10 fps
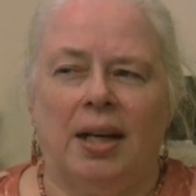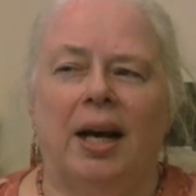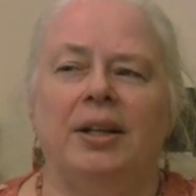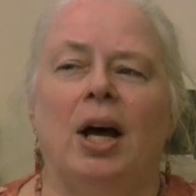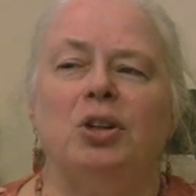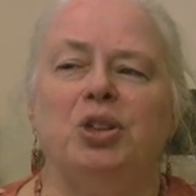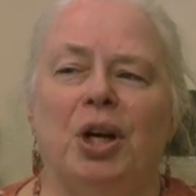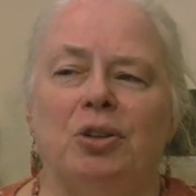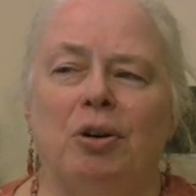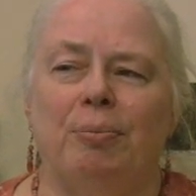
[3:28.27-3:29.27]
I now
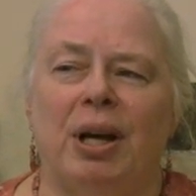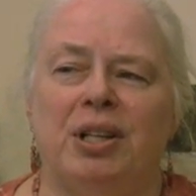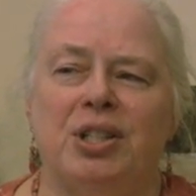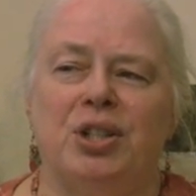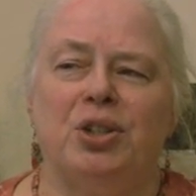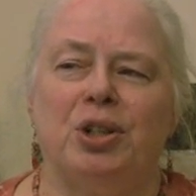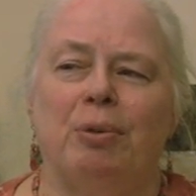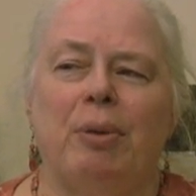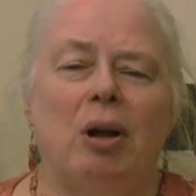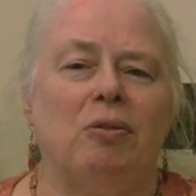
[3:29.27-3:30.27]
chuckle at my decision
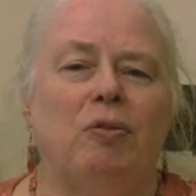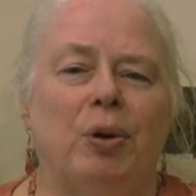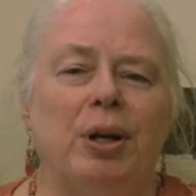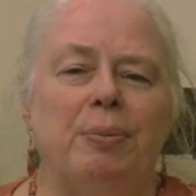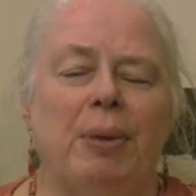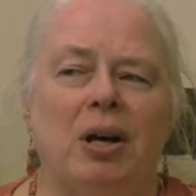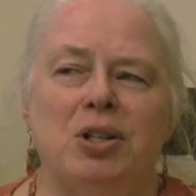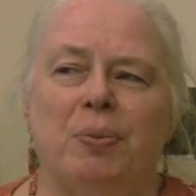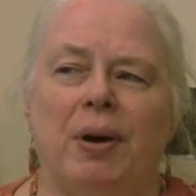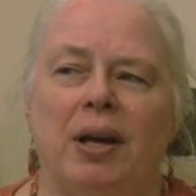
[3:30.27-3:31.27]
to model 40
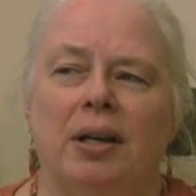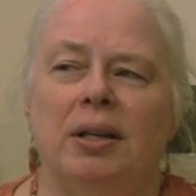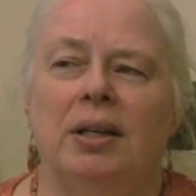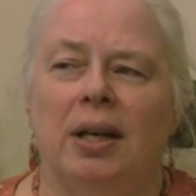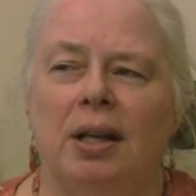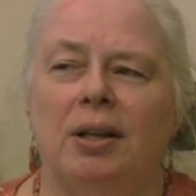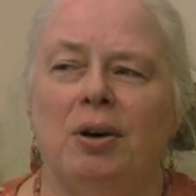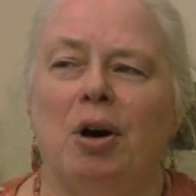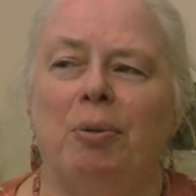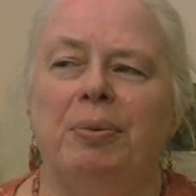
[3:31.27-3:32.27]
miles away in
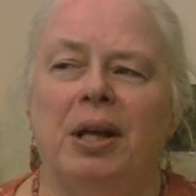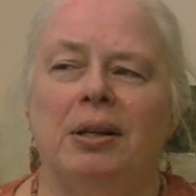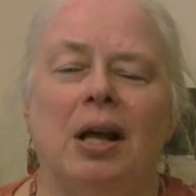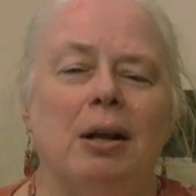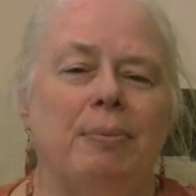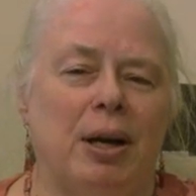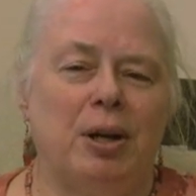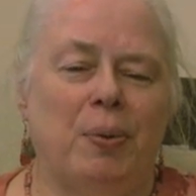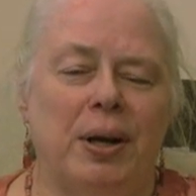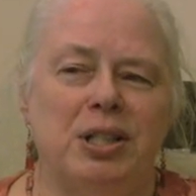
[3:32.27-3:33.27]
the hope that none of my
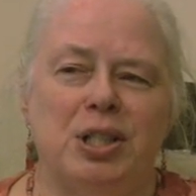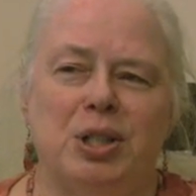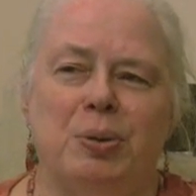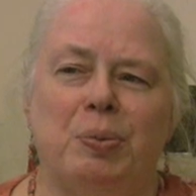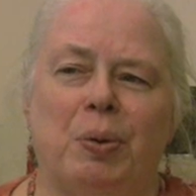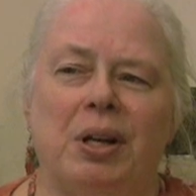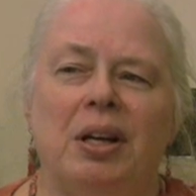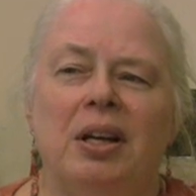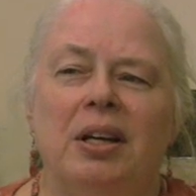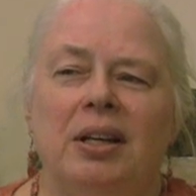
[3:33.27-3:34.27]
acquaintances would
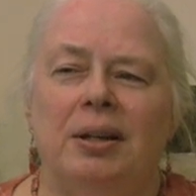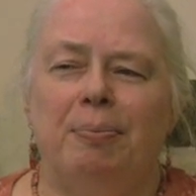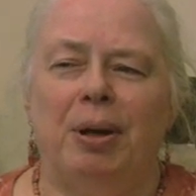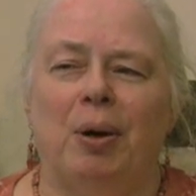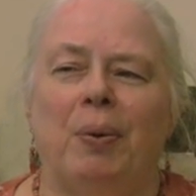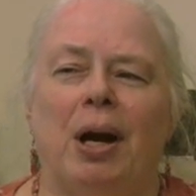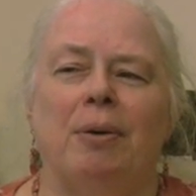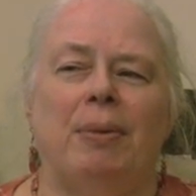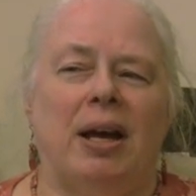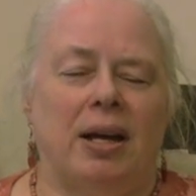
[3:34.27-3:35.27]
be
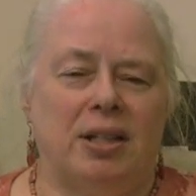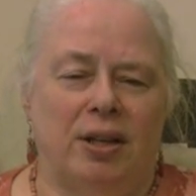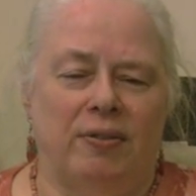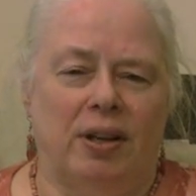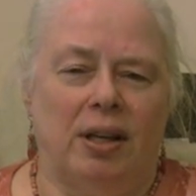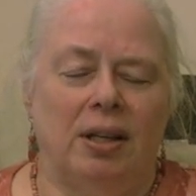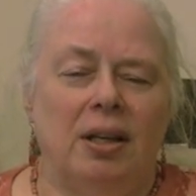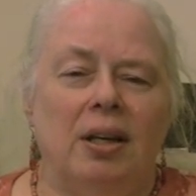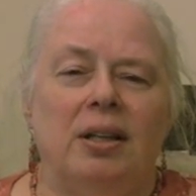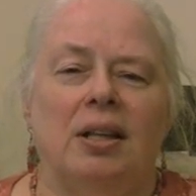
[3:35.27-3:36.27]
aware of my activity.
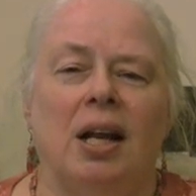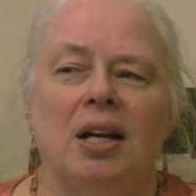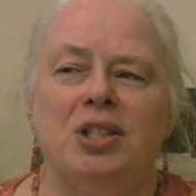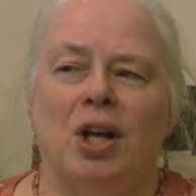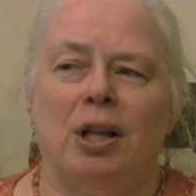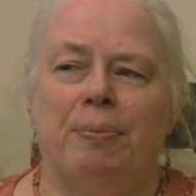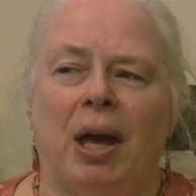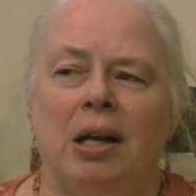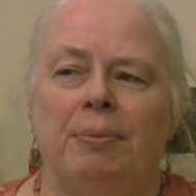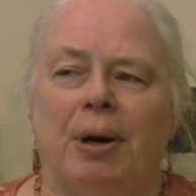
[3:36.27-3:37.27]
Then I saw the
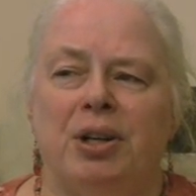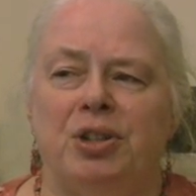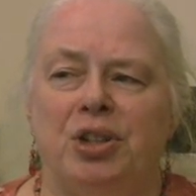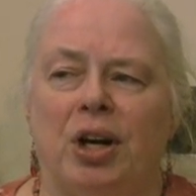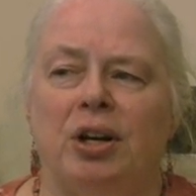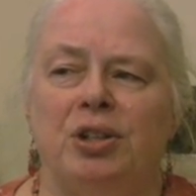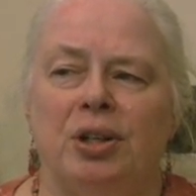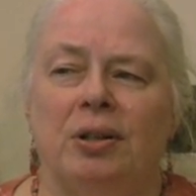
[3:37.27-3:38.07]
painting by Terry